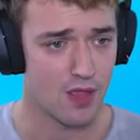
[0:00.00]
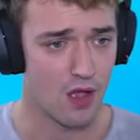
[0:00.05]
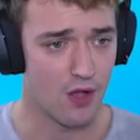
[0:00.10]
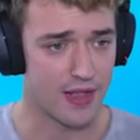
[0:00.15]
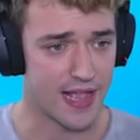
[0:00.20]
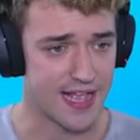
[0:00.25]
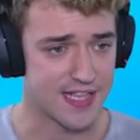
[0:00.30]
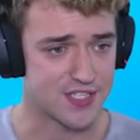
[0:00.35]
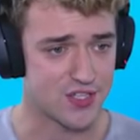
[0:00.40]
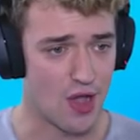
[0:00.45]

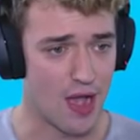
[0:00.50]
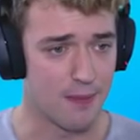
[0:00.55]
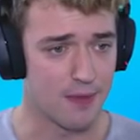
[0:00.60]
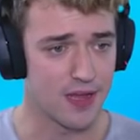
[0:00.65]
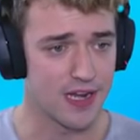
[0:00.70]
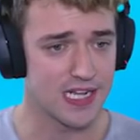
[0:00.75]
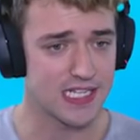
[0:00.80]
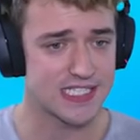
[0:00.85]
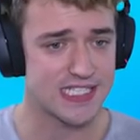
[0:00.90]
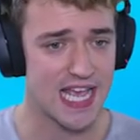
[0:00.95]
Okay, so I'm
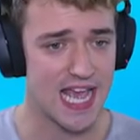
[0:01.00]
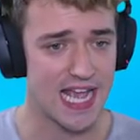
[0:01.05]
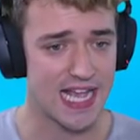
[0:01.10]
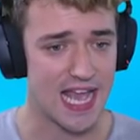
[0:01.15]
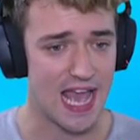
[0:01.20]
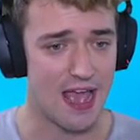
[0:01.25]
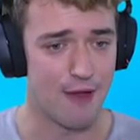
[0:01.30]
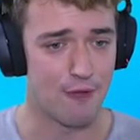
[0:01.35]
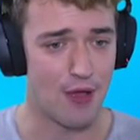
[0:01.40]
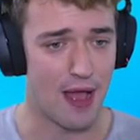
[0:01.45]
gonna take
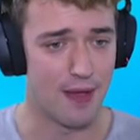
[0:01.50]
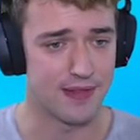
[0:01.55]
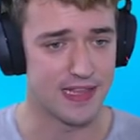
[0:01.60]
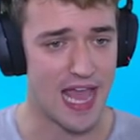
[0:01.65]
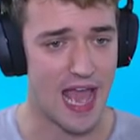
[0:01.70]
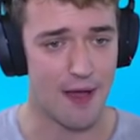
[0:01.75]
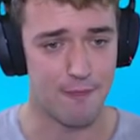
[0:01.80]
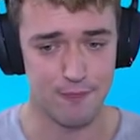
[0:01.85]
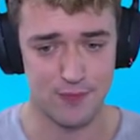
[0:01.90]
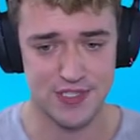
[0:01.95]
a... Uh, uh,
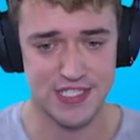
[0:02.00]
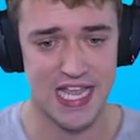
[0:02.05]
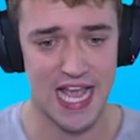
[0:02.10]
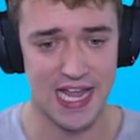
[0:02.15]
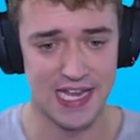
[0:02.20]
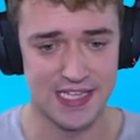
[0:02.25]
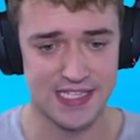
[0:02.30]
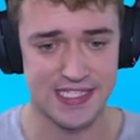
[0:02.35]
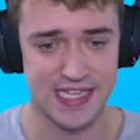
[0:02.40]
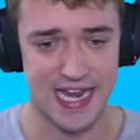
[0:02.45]
yeah,
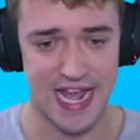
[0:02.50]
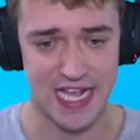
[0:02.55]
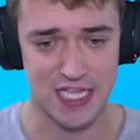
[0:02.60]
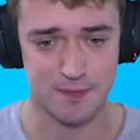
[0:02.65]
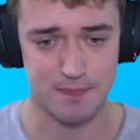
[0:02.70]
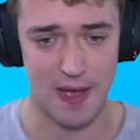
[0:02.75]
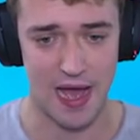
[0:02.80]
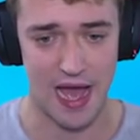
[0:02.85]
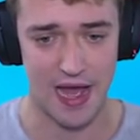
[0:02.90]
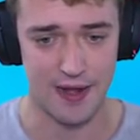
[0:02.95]
sail is the next
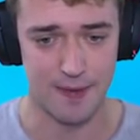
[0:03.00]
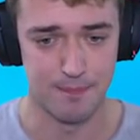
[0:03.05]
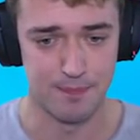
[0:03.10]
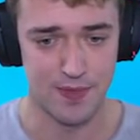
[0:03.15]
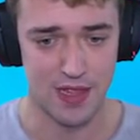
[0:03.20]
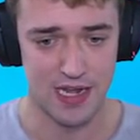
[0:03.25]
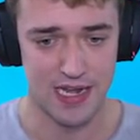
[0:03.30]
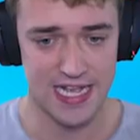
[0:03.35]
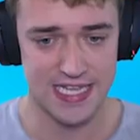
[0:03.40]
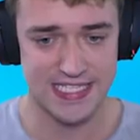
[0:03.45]
pot.
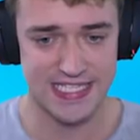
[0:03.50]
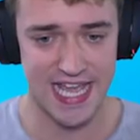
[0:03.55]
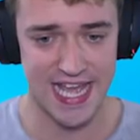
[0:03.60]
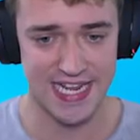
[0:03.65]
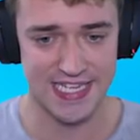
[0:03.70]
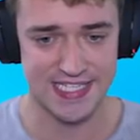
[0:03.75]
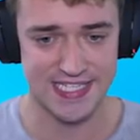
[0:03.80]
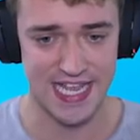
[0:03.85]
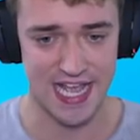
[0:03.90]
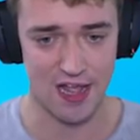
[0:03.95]
Let's get
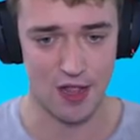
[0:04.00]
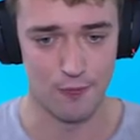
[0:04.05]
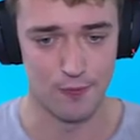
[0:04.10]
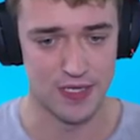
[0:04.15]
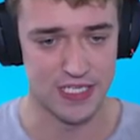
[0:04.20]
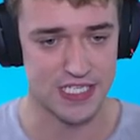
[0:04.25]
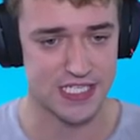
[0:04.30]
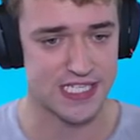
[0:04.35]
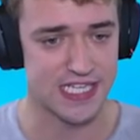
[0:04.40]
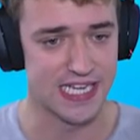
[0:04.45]
a sail. We
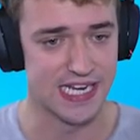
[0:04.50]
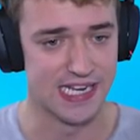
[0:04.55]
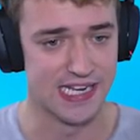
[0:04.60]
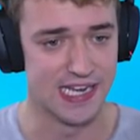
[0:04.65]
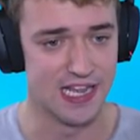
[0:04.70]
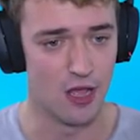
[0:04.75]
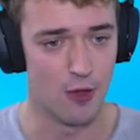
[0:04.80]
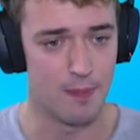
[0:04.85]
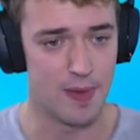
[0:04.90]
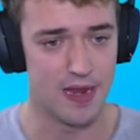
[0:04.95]
just need a
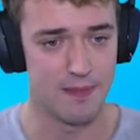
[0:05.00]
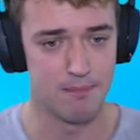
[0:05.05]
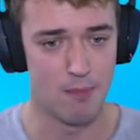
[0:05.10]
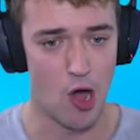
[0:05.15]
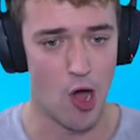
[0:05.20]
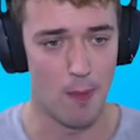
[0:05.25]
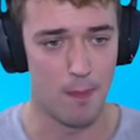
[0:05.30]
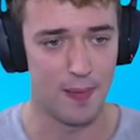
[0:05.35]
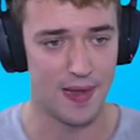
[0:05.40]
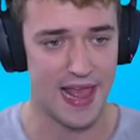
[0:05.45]
little bit
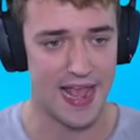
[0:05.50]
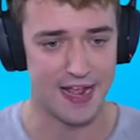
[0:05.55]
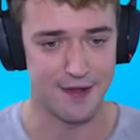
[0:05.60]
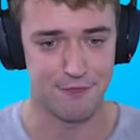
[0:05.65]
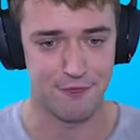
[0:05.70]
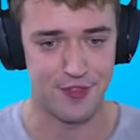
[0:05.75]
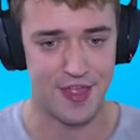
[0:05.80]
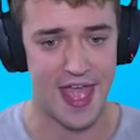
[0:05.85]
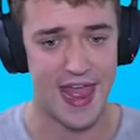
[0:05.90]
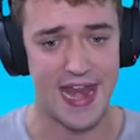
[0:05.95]
more plank
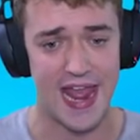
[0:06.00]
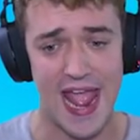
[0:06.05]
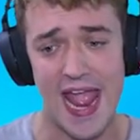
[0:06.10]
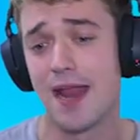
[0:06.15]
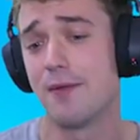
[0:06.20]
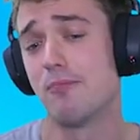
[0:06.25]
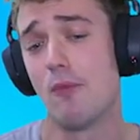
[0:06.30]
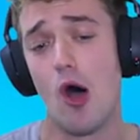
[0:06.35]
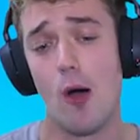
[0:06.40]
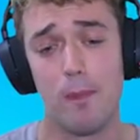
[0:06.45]
for that.
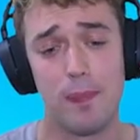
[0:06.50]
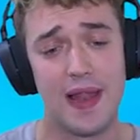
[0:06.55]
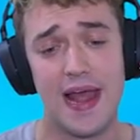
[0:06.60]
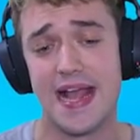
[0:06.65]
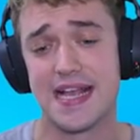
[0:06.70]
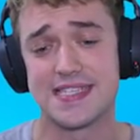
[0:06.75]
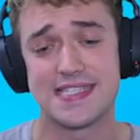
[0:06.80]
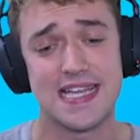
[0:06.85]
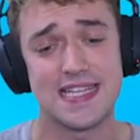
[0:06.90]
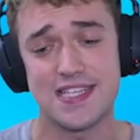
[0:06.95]
Eight more
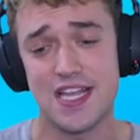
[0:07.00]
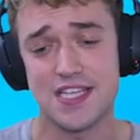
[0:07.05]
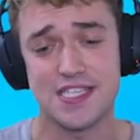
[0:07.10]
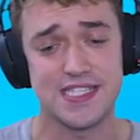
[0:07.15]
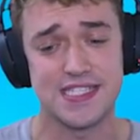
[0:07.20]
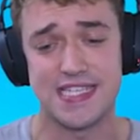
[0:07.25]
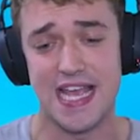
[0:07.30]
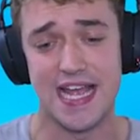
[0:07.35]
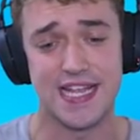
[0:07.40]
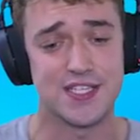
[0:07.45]
planks. That
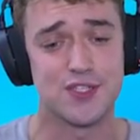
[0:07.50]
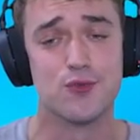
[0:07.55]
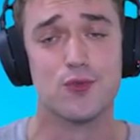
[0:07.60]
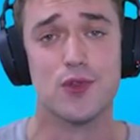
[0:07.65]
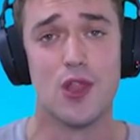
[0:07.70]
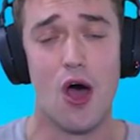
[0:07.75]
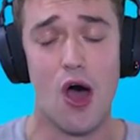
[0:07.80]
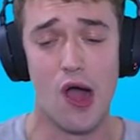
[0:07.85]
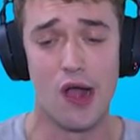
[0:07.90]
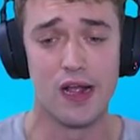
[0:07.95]
doesn't take too
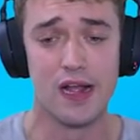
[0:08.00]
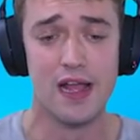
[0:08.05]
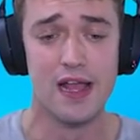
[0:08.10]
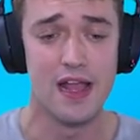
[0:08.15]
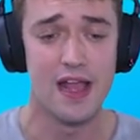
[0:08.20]
long.